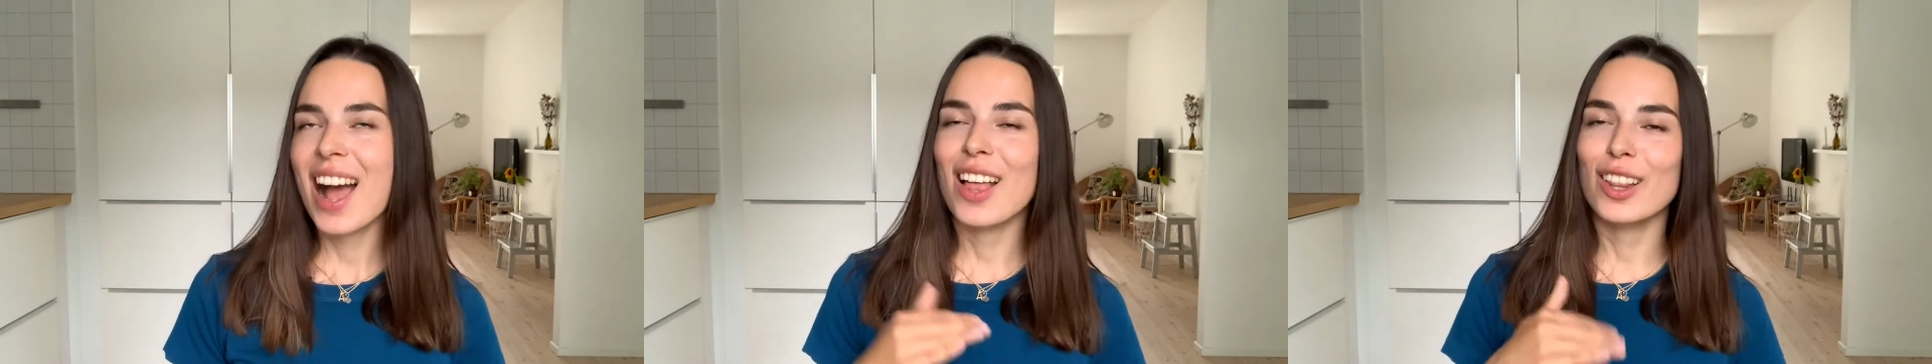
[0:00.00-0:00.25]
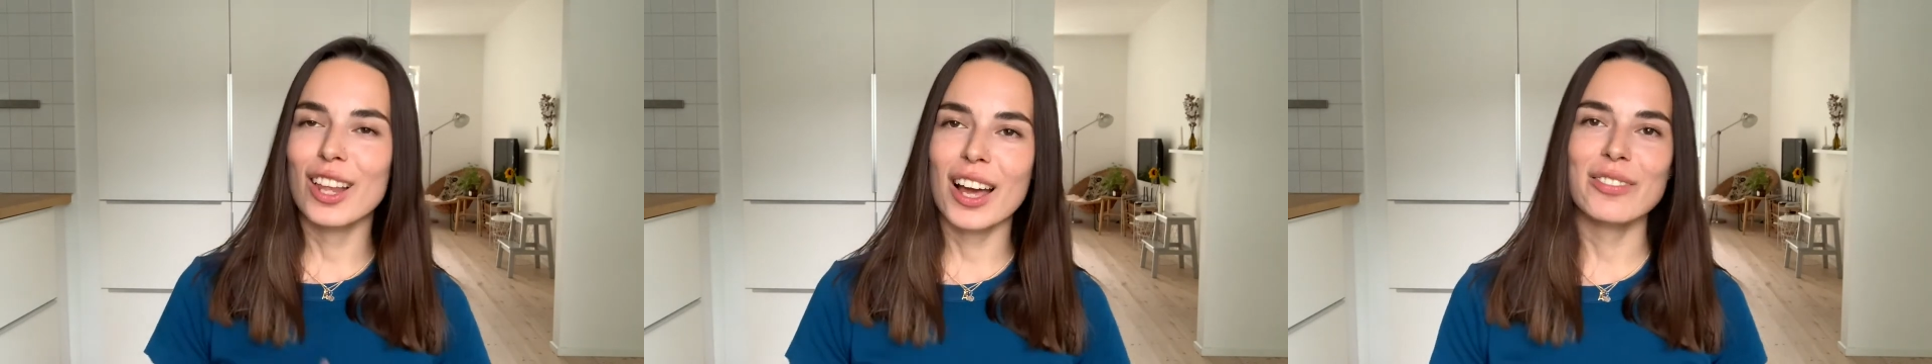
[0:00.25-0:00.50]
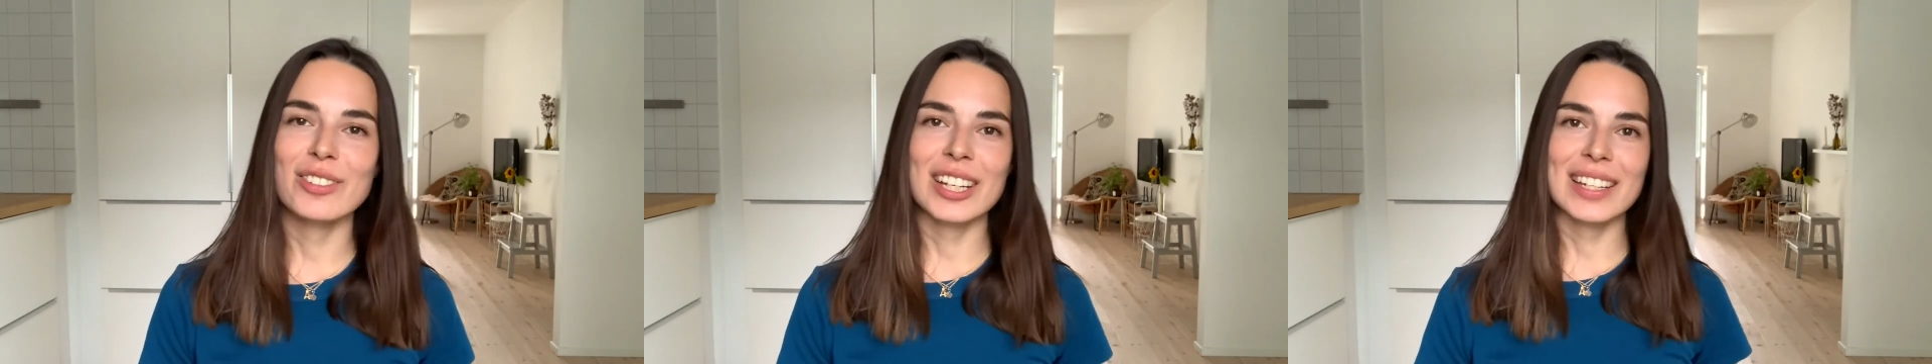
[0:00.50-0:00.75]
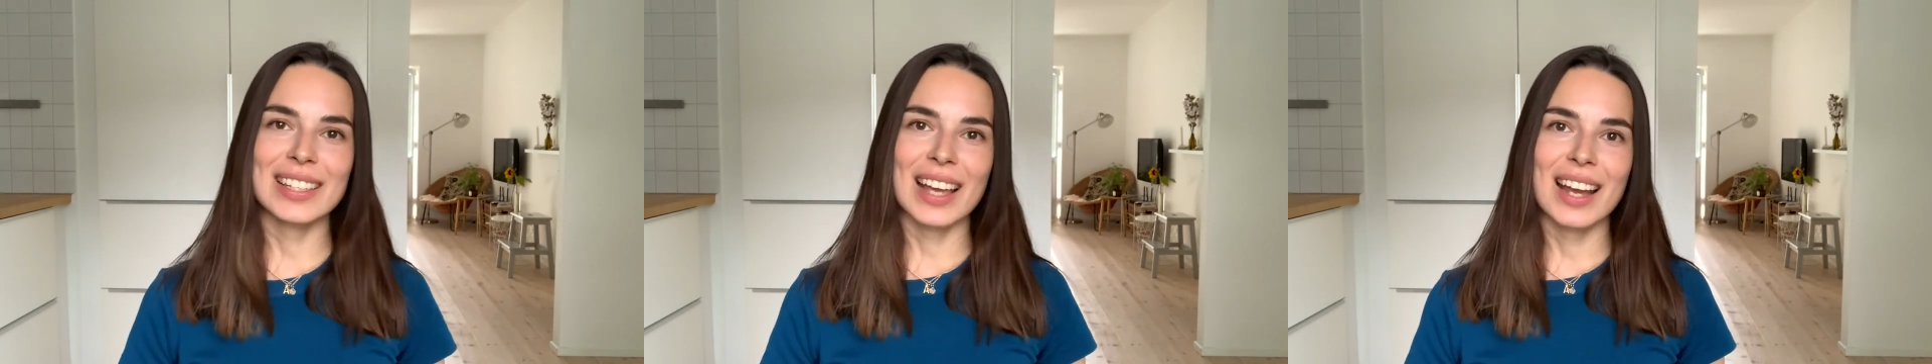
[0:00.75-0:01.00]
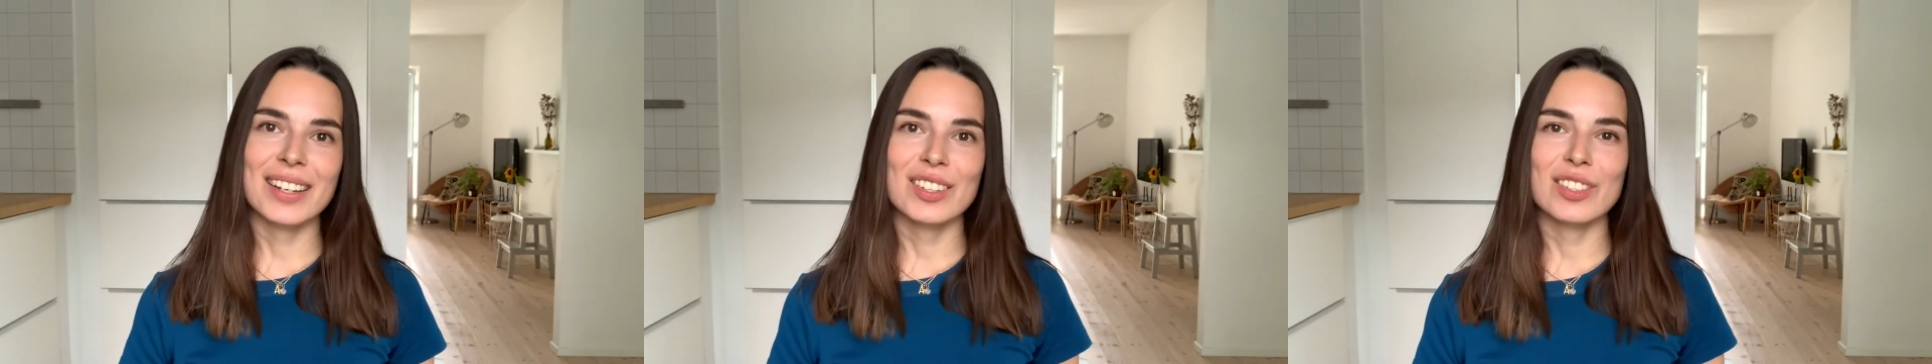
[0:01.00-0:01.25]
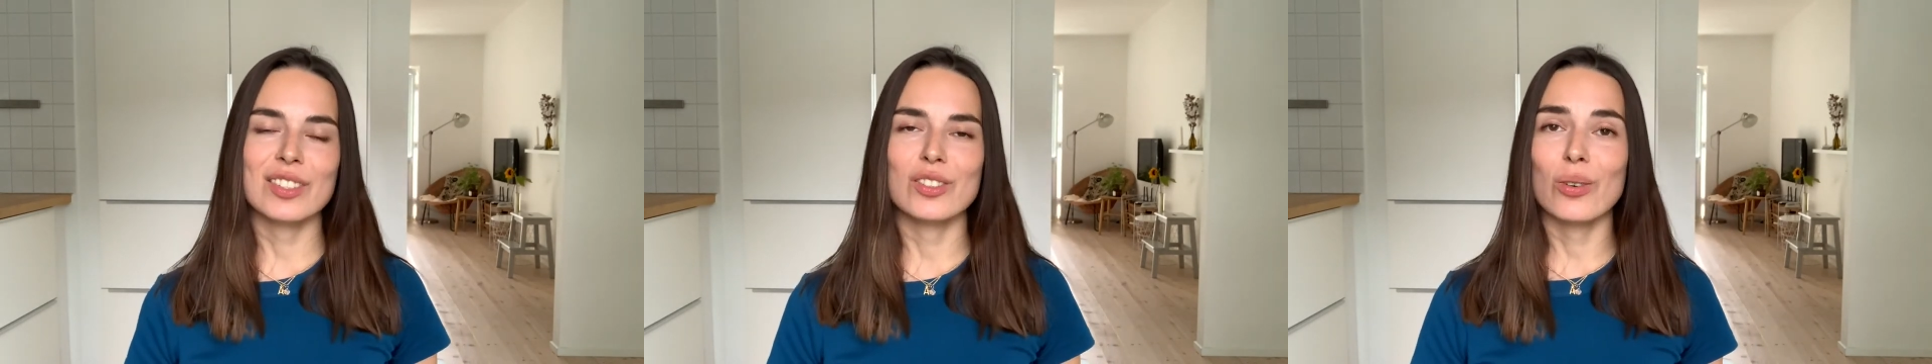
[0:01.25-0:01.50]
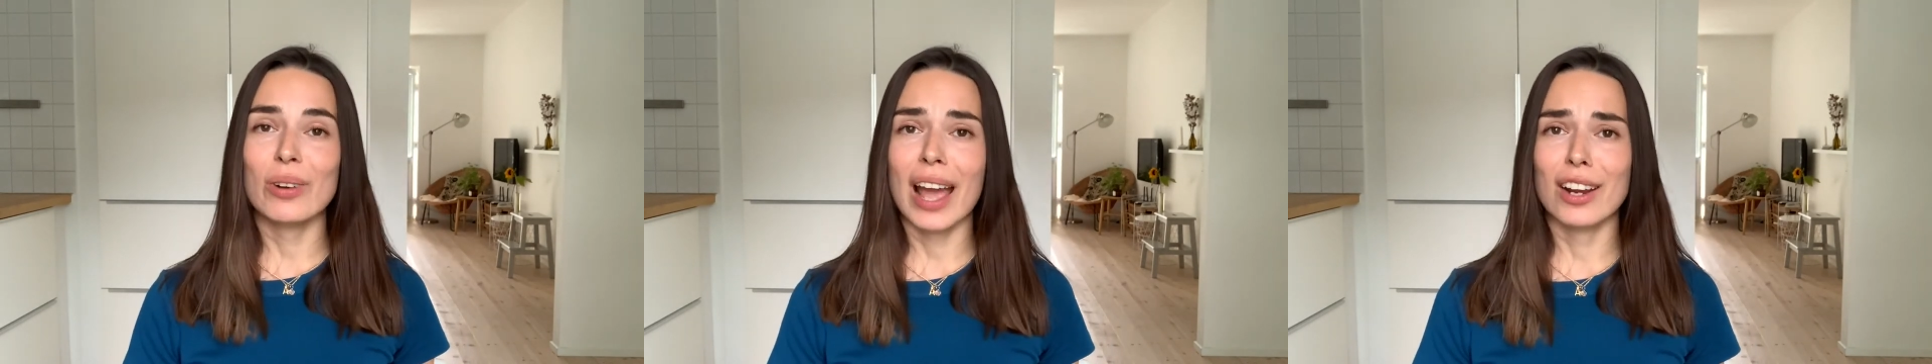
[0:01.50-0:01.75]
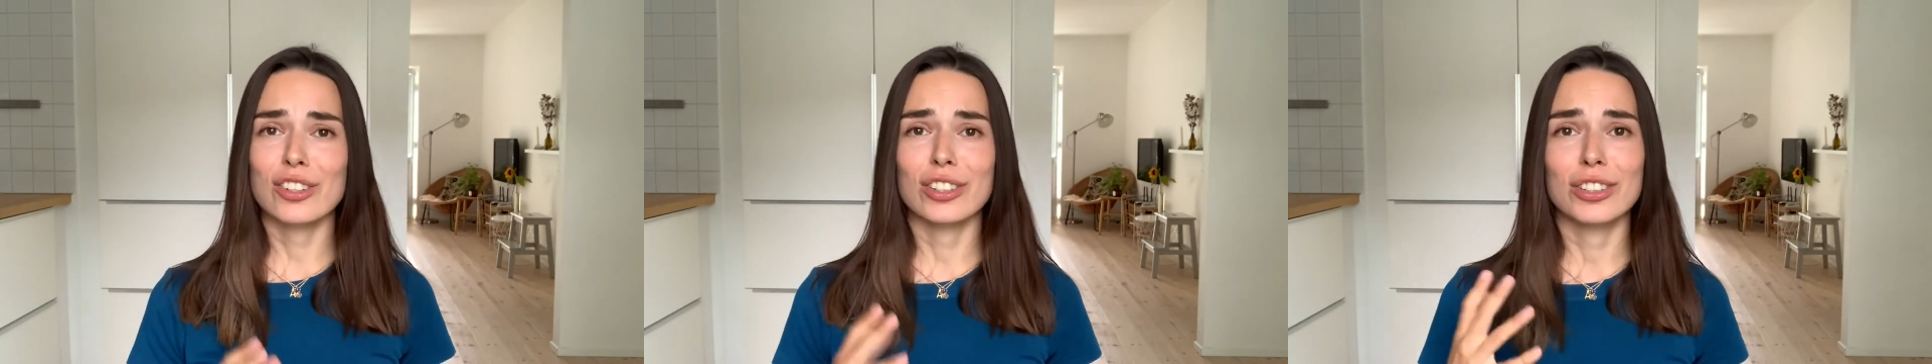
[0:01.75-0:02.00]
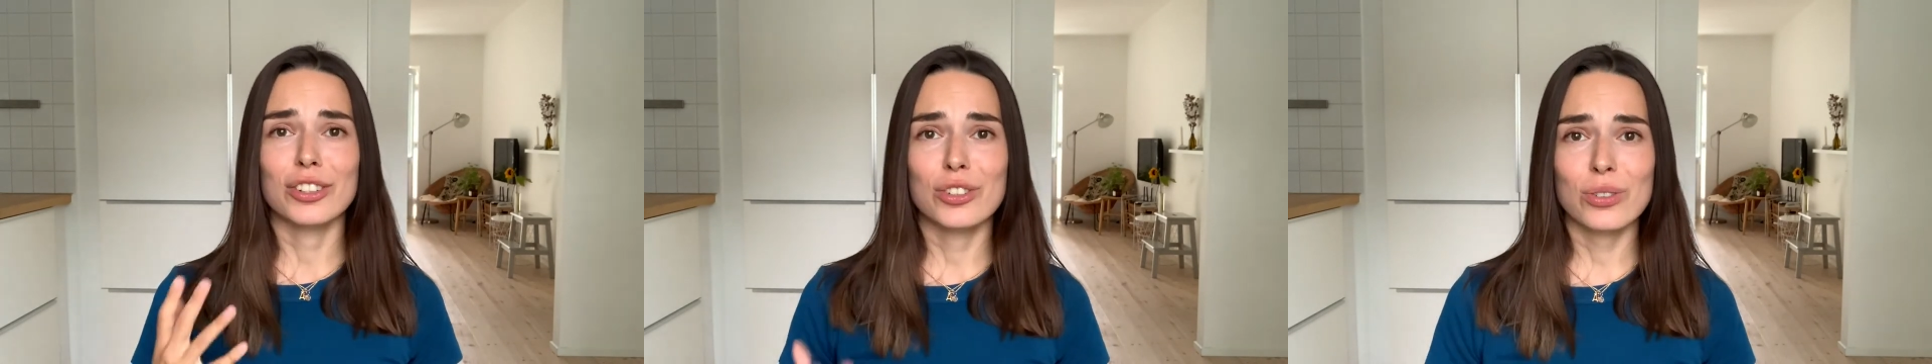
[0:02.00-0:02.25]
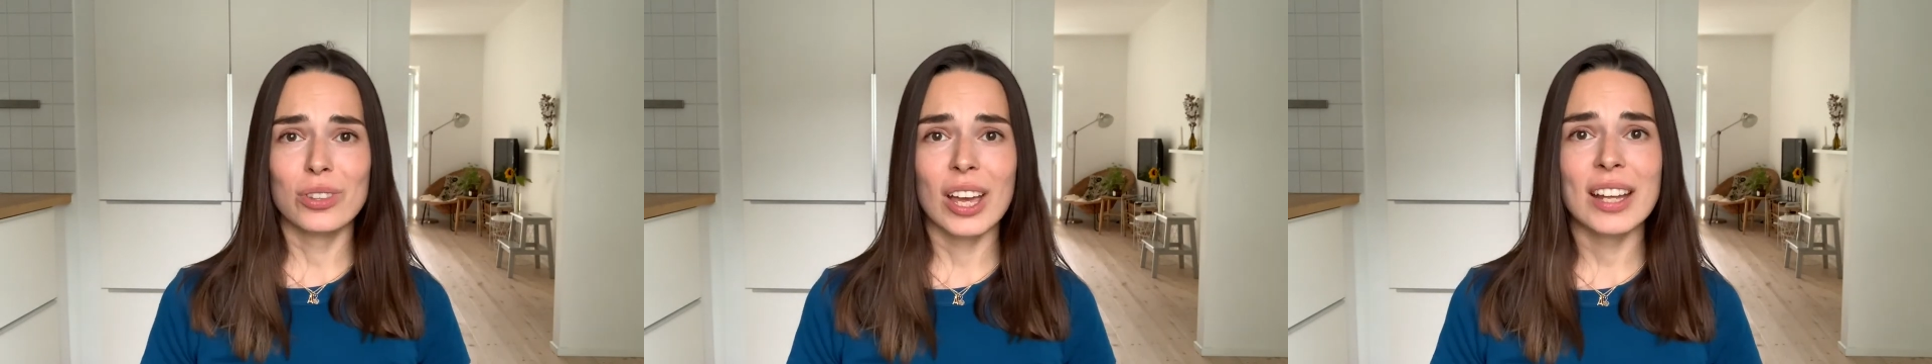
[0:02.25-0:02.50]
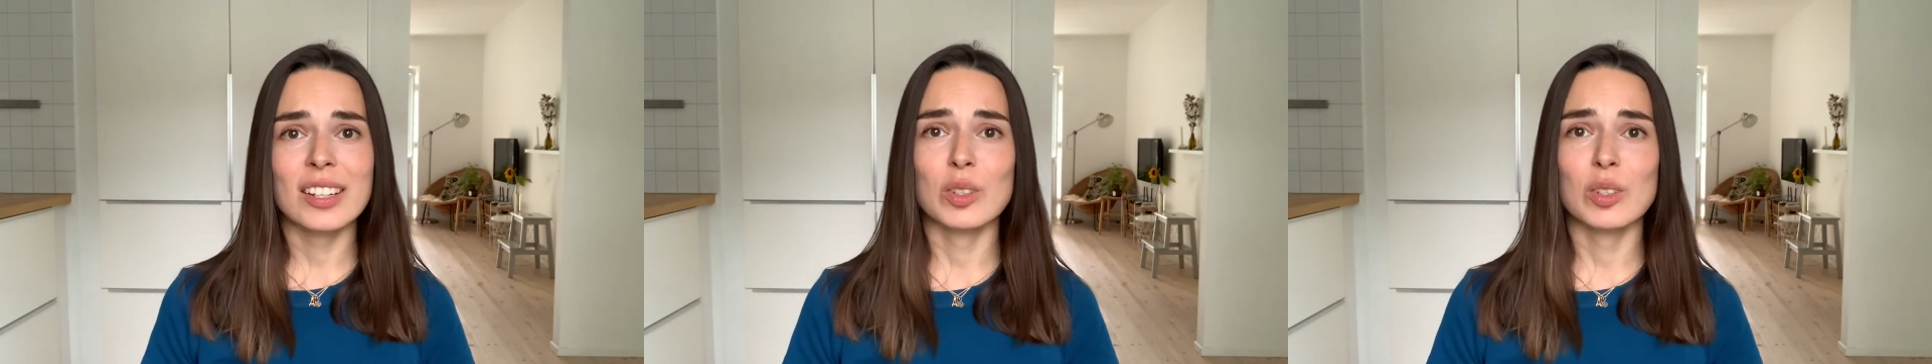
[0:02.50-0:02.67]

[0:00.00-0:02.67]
A lot of data scientists don't actually do that,